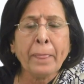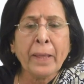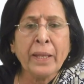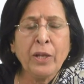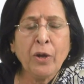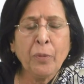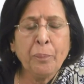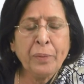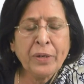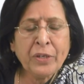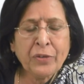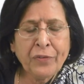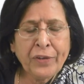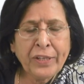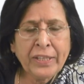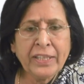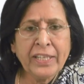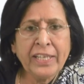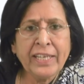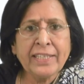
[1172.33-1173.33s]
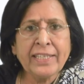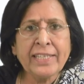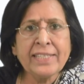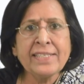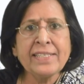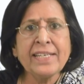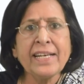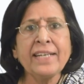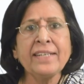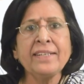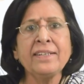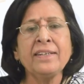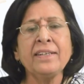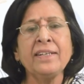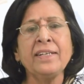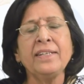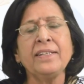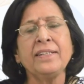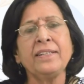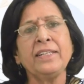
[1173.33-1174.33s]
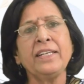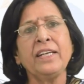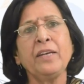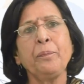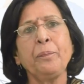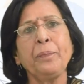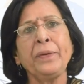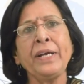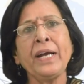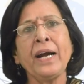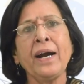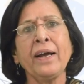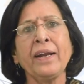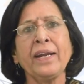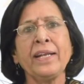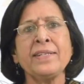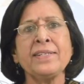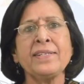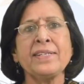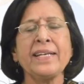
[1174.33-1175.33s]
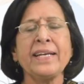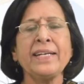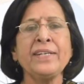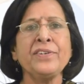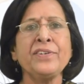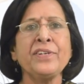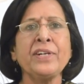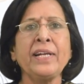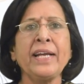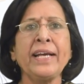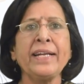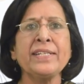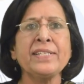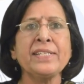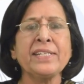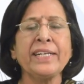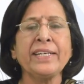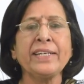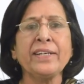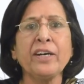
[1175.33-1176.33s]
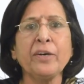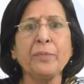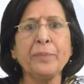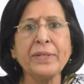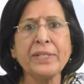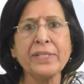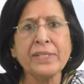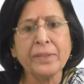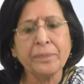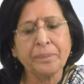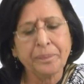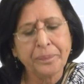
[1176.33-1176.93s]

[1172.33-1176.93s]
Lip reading: Now, between the, as I said, the PR in central and state governments.